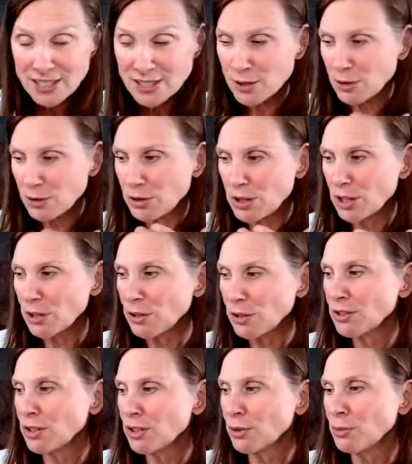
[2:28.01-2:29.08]
So
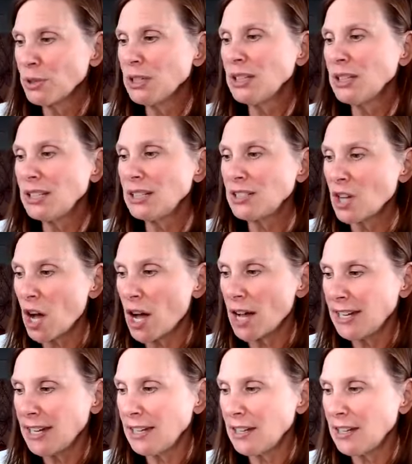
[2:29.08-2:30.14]
they're really
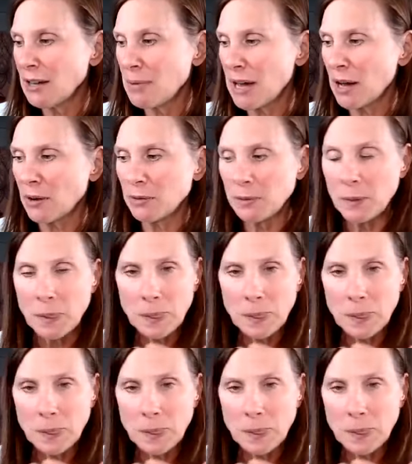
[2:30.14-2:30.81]
talking about